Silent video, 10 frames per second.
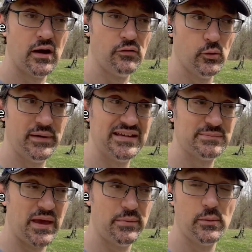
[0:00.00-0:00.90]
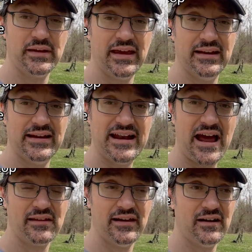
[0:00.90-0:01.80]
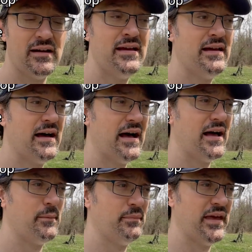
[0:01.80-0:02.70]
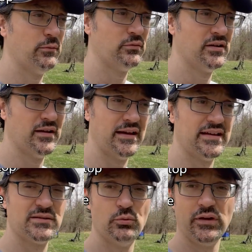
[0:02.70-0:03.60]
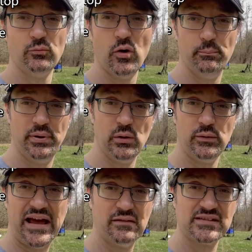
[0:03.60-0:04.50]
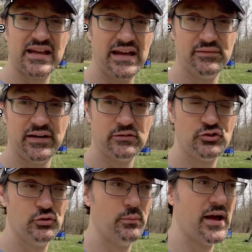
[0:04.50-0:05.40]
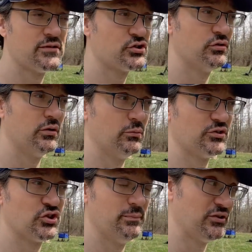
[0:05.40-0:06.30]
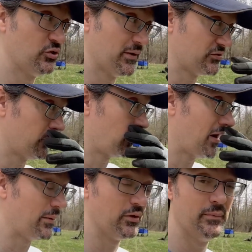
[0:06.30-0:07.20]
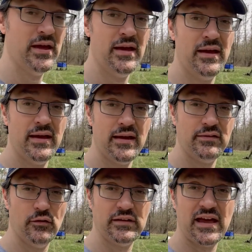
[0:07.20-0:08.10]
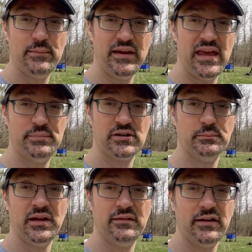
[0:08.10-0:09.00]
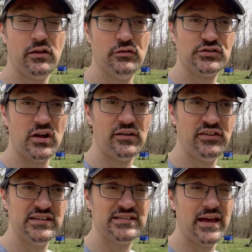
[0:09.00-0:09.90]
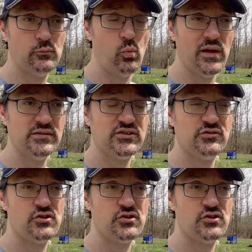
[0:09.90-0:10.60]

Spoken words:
Although bees may be able to get in and out of there, I guess it really won't build outside of there too much, or it shouldn't be too much of a problem. The only time to keep it completely closed off, he said, was